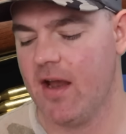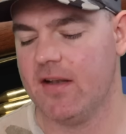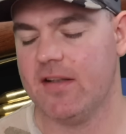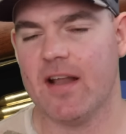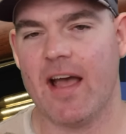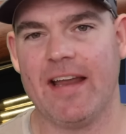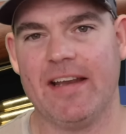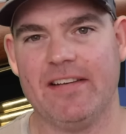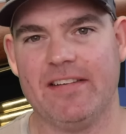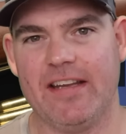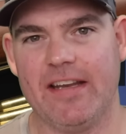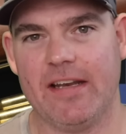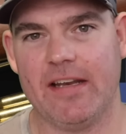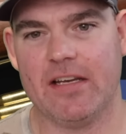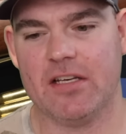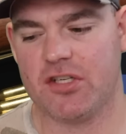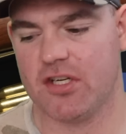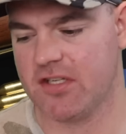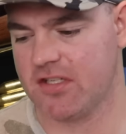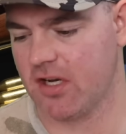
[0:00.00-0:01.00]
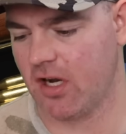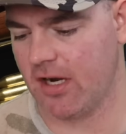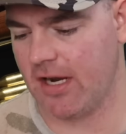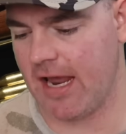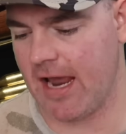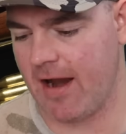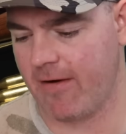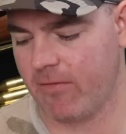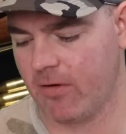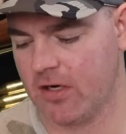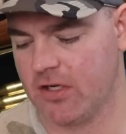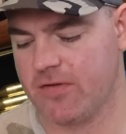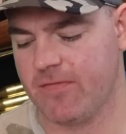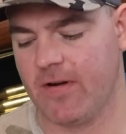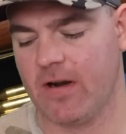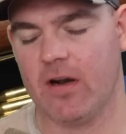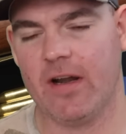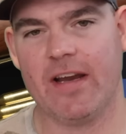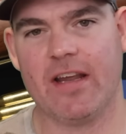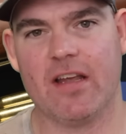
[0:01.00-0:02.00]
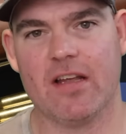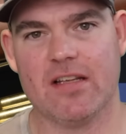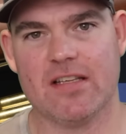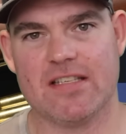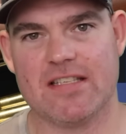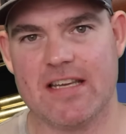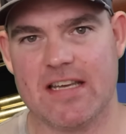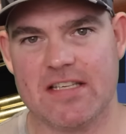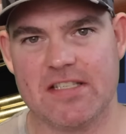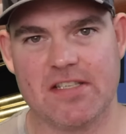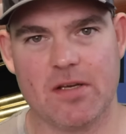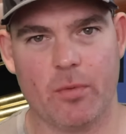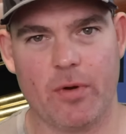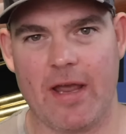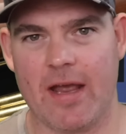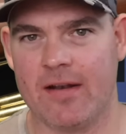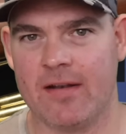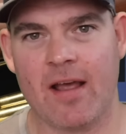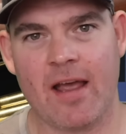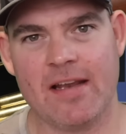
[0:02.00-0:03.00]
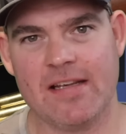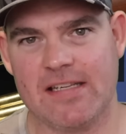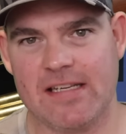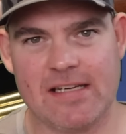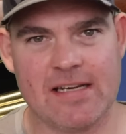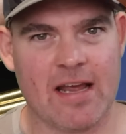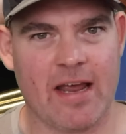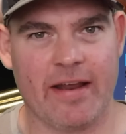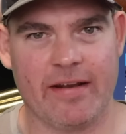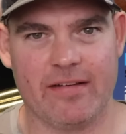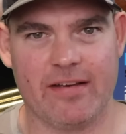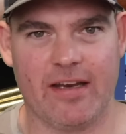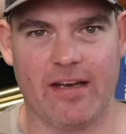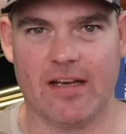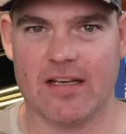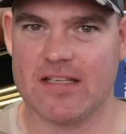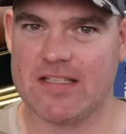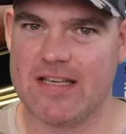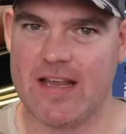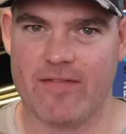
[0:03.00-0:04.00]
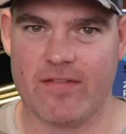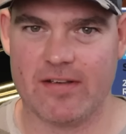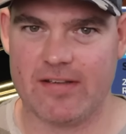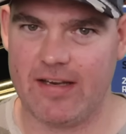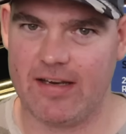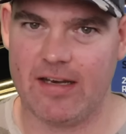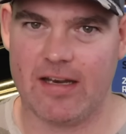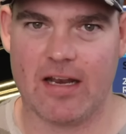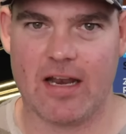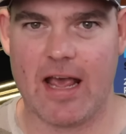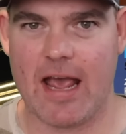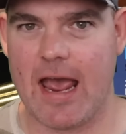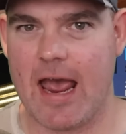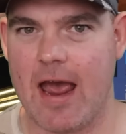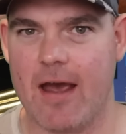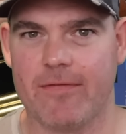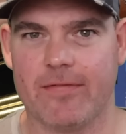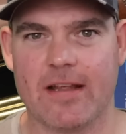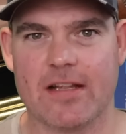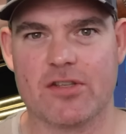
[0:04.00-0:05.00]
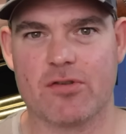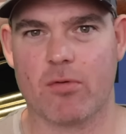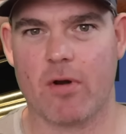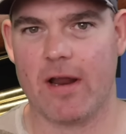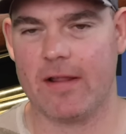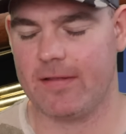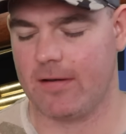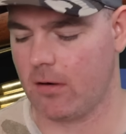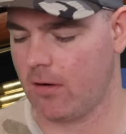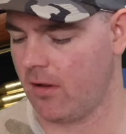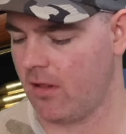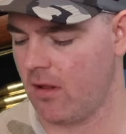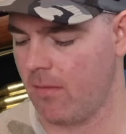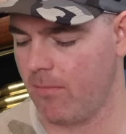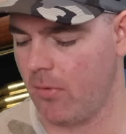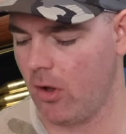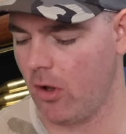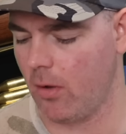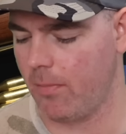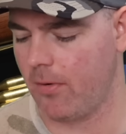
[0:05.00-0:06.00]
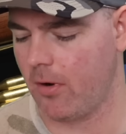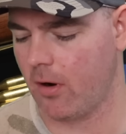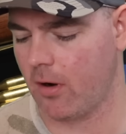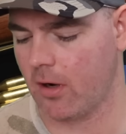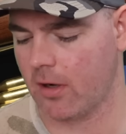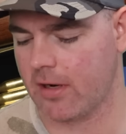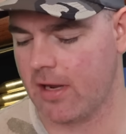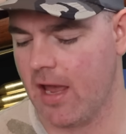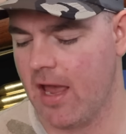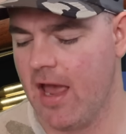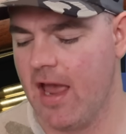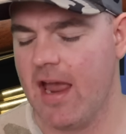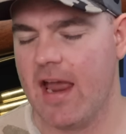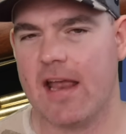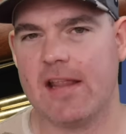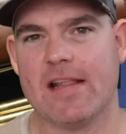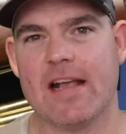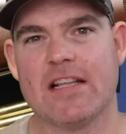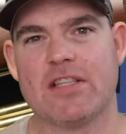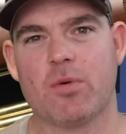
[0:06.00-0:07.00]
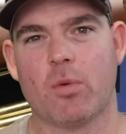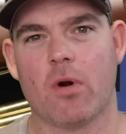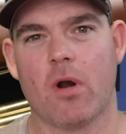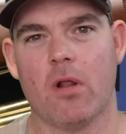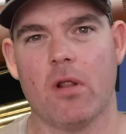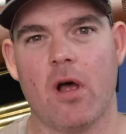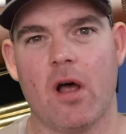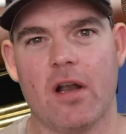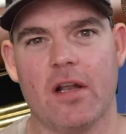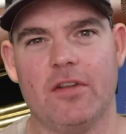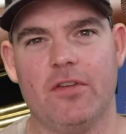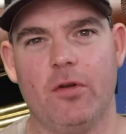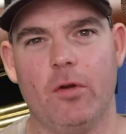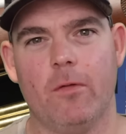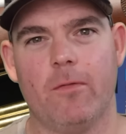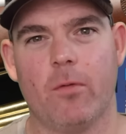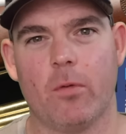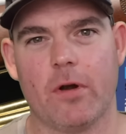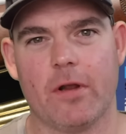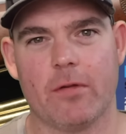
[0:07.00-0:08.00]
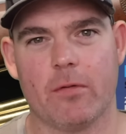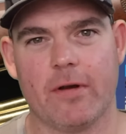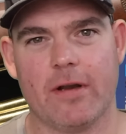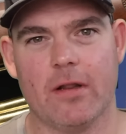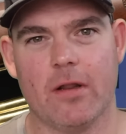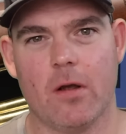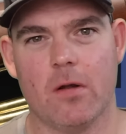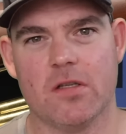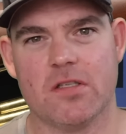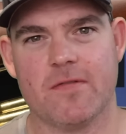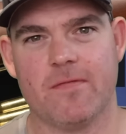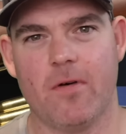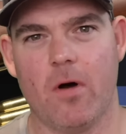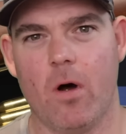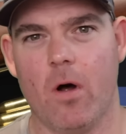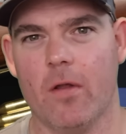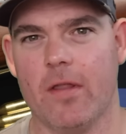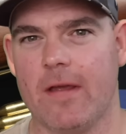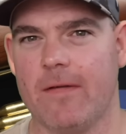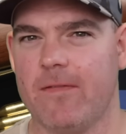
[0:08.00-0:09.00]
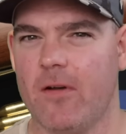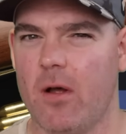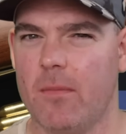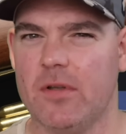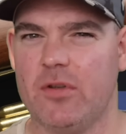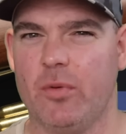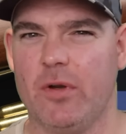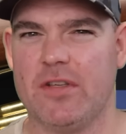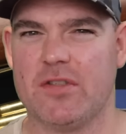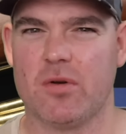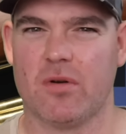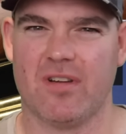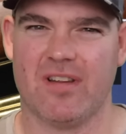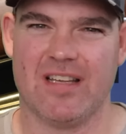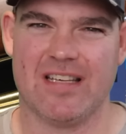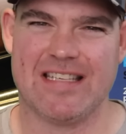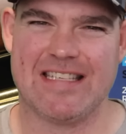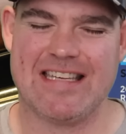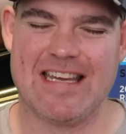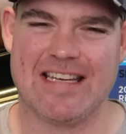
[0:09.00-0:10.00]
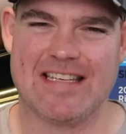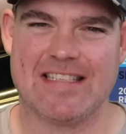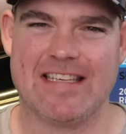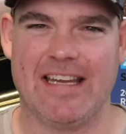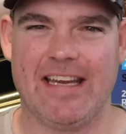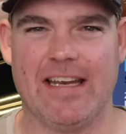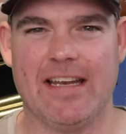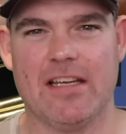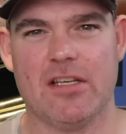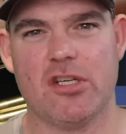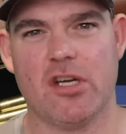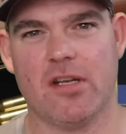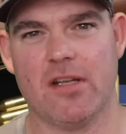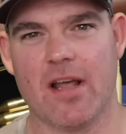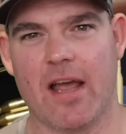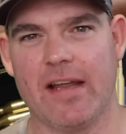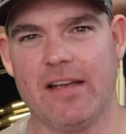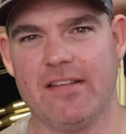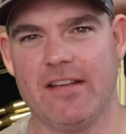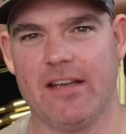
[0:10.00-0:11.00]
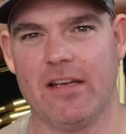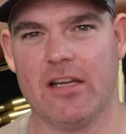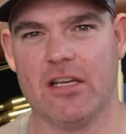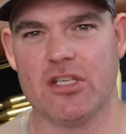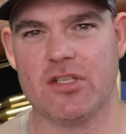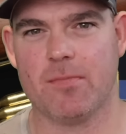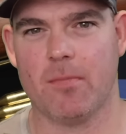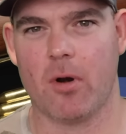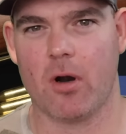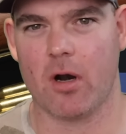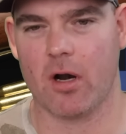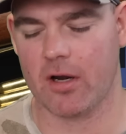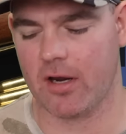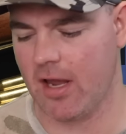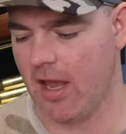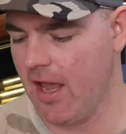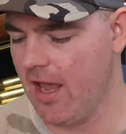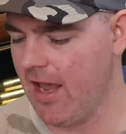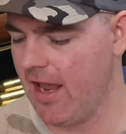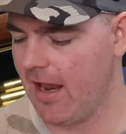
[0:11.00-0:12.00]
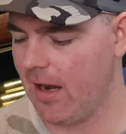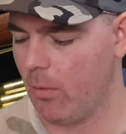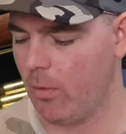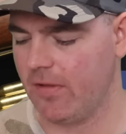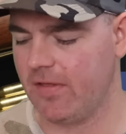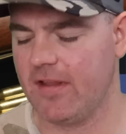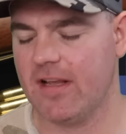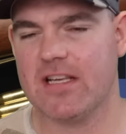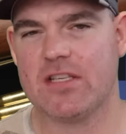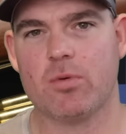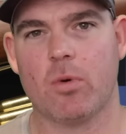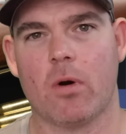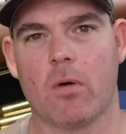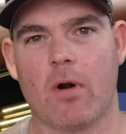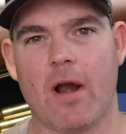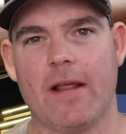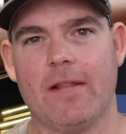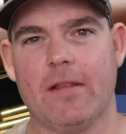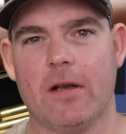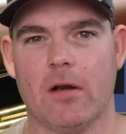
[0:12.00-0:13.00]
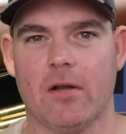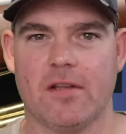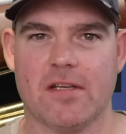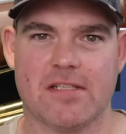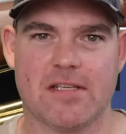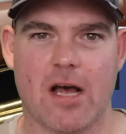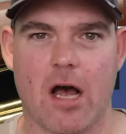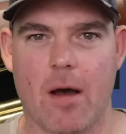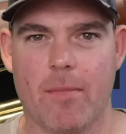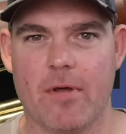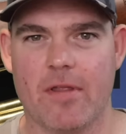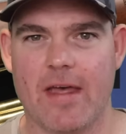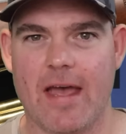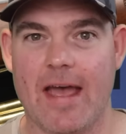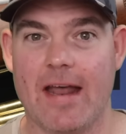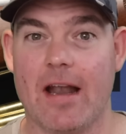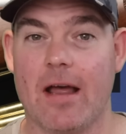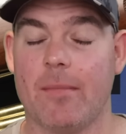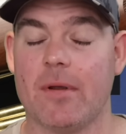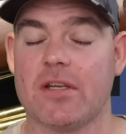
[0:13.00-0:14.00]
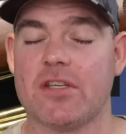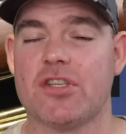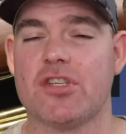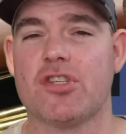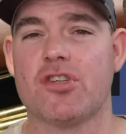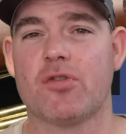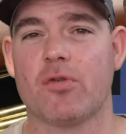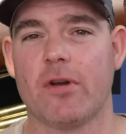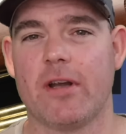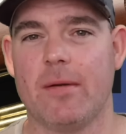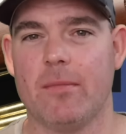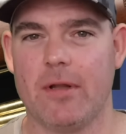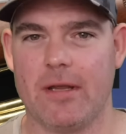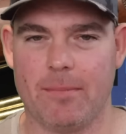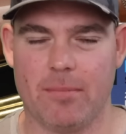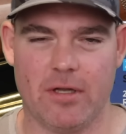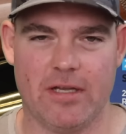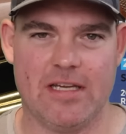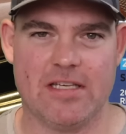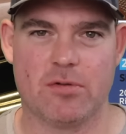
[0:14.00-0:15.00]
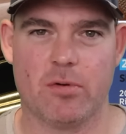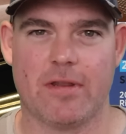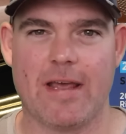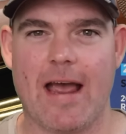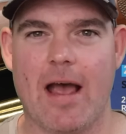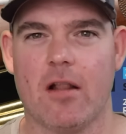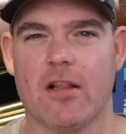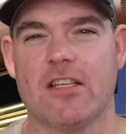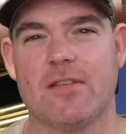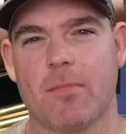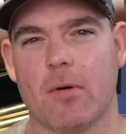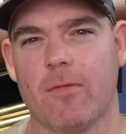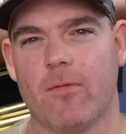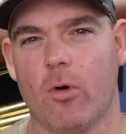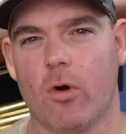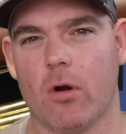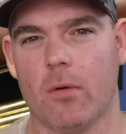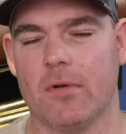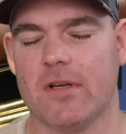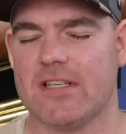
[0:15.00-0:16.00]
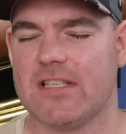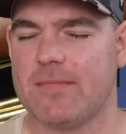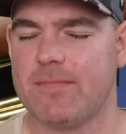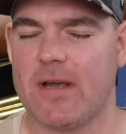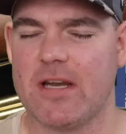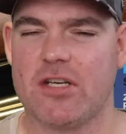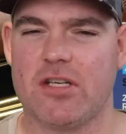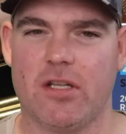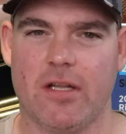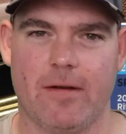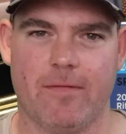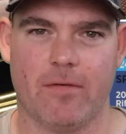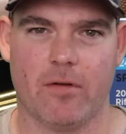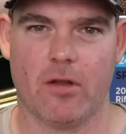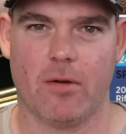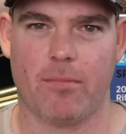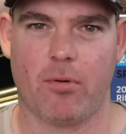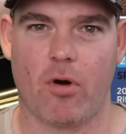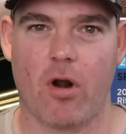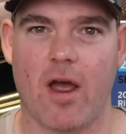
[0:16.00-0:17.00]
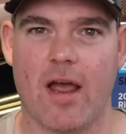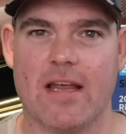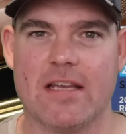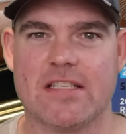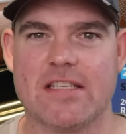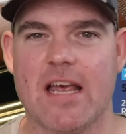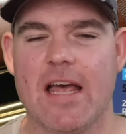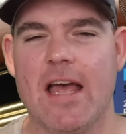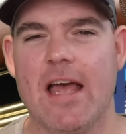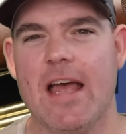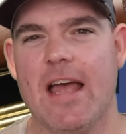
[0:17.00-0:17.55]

19 inches on average, very consistent. We had 19, 19, and 17 and a half. That's right there in the ballpark. And that's where a lot of 243 loads fall. They fall between sort of the 16 inch and 19 inch mark. And with this, we're right there at the top of that. I'm extremely pleased with how this performed, especially for the price.